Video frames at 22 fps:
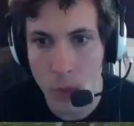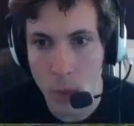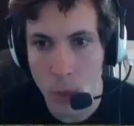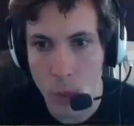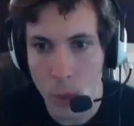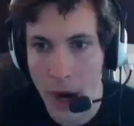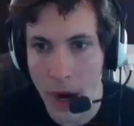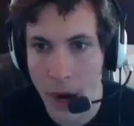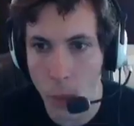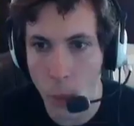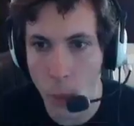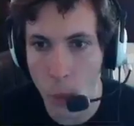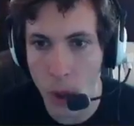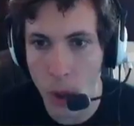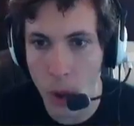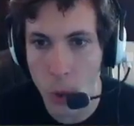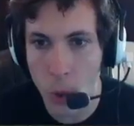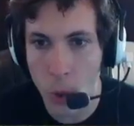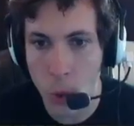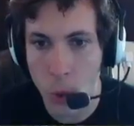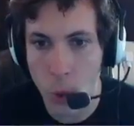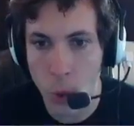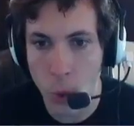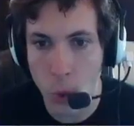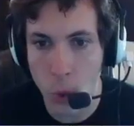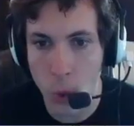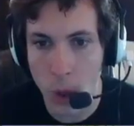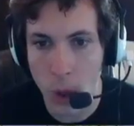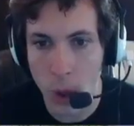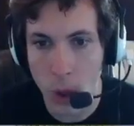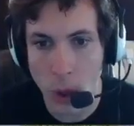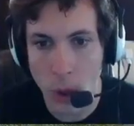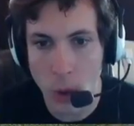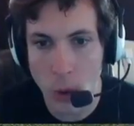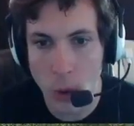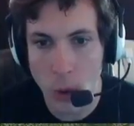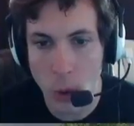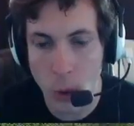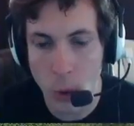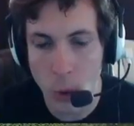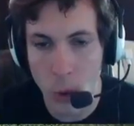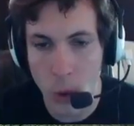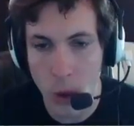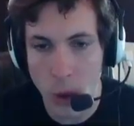What? Whoa, whoa,
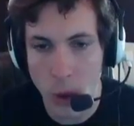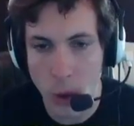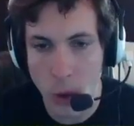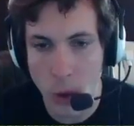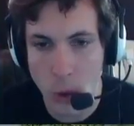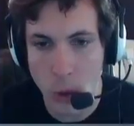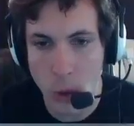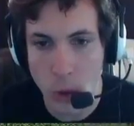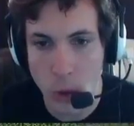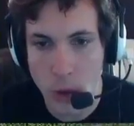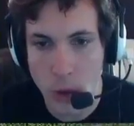whoa.